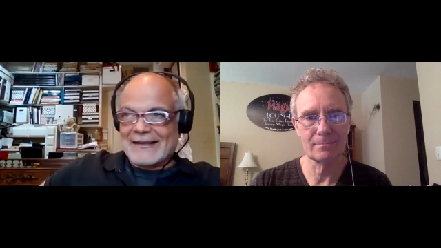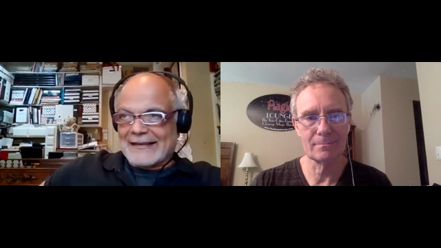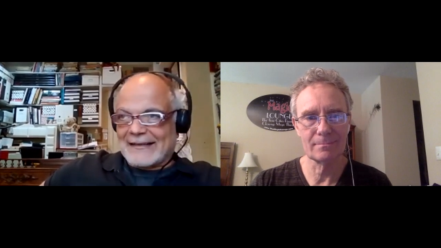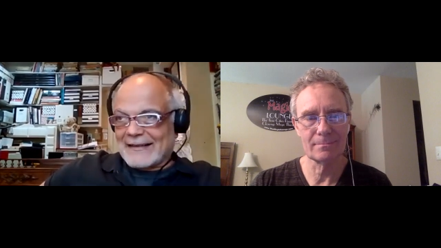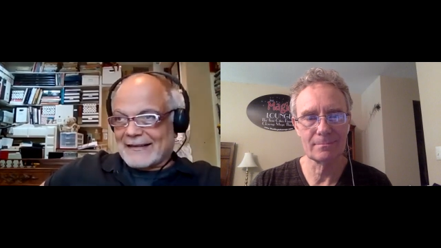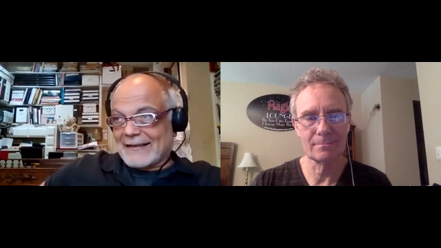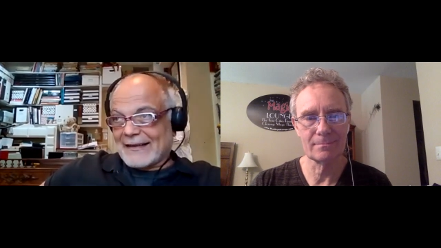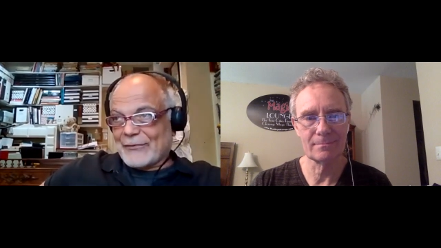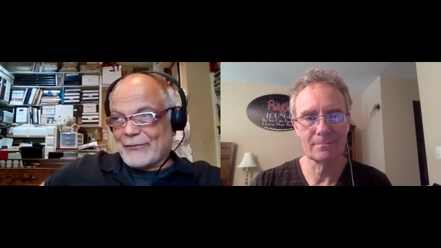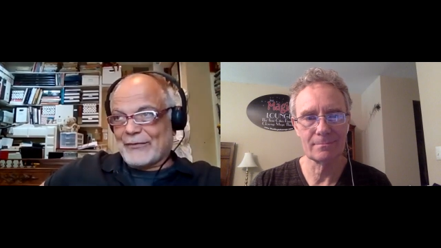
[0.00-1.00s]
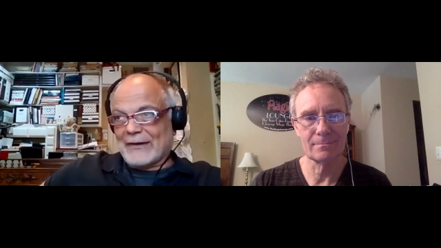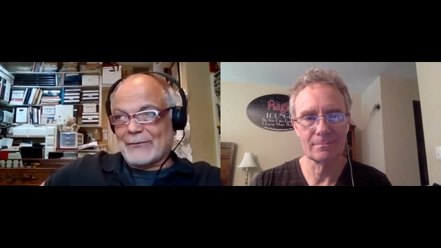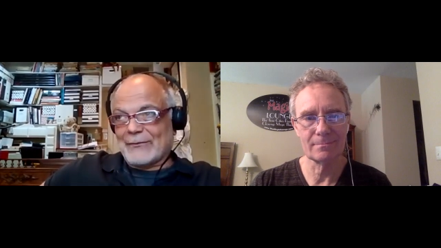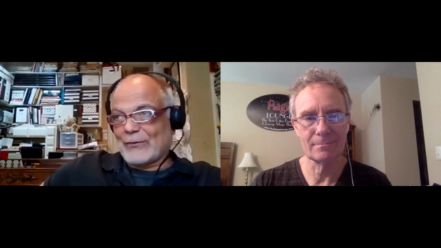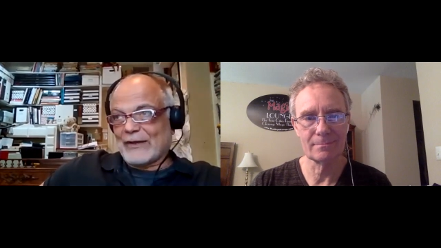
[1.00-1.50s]
Speaker 1: that if
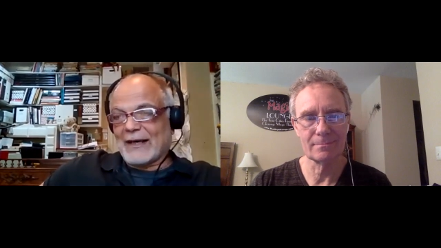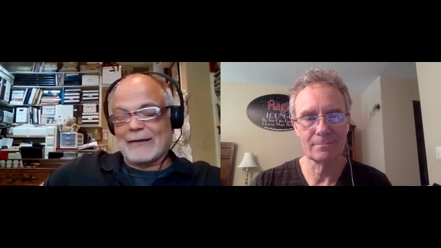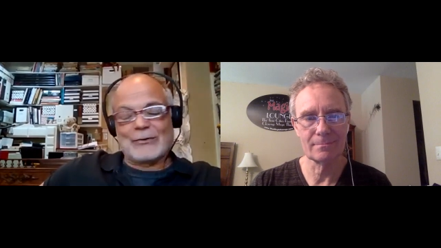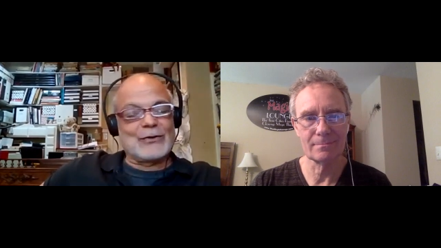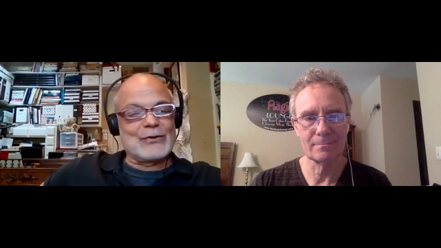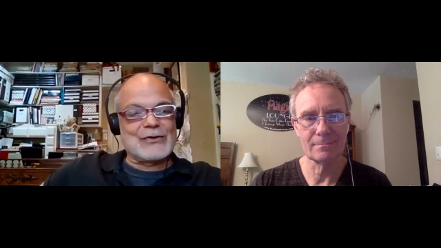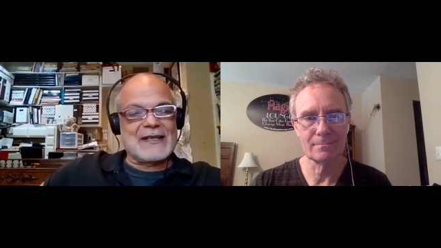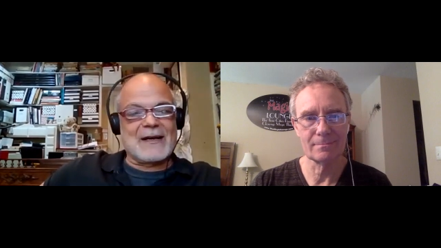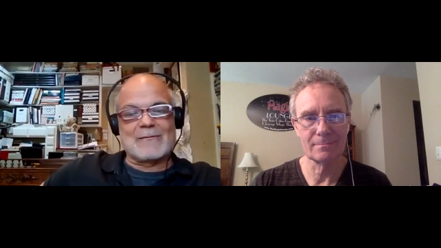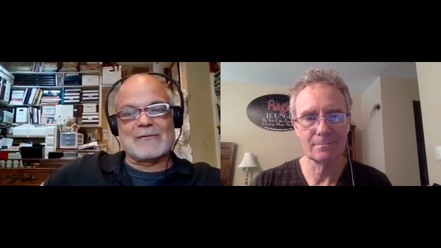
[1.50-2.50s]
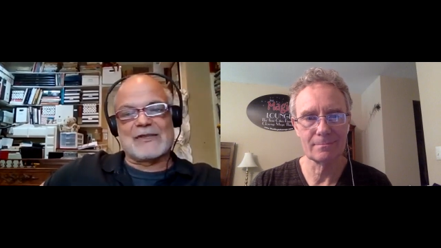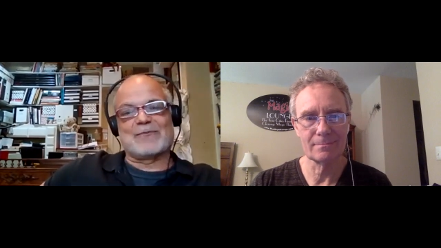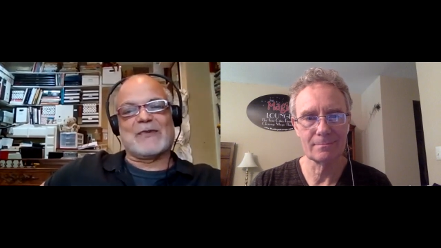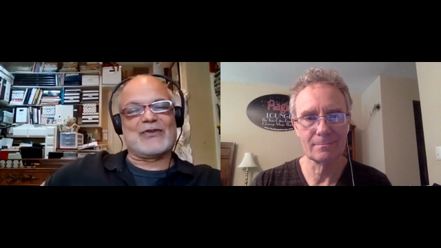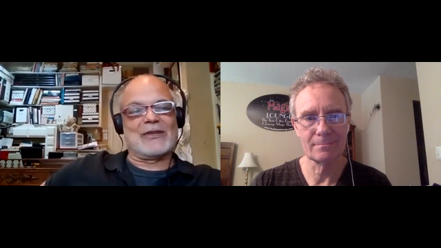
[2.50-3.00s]
if we had to do some
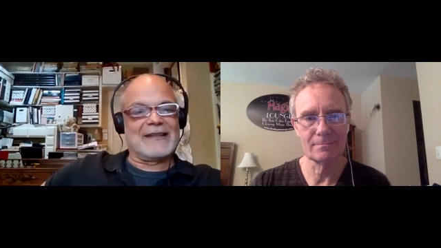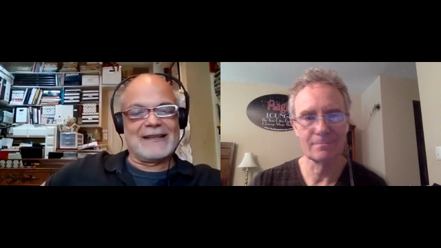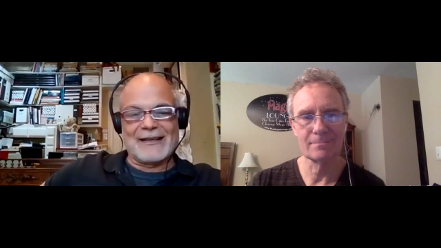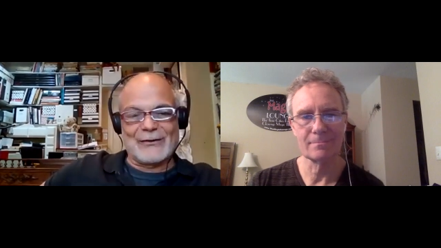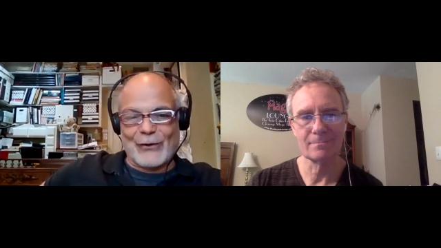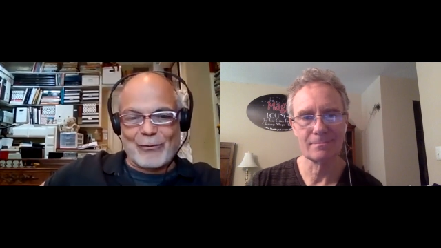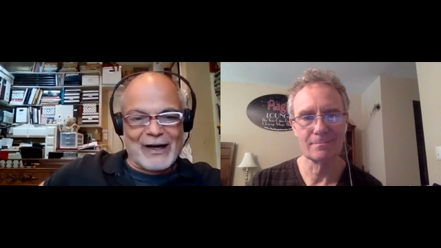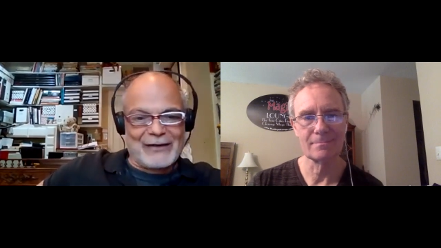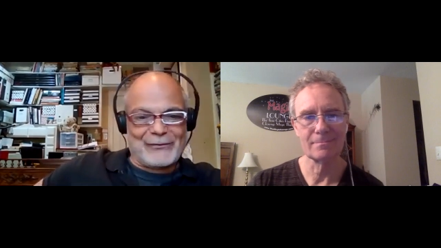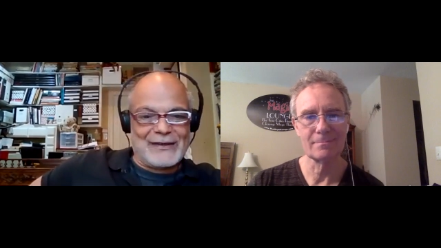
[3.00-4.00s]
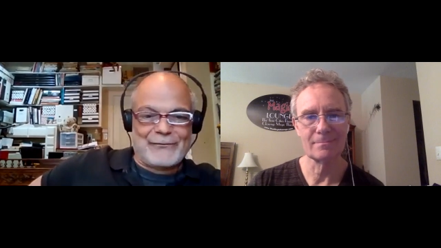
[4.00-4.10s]
special dinner for breakfast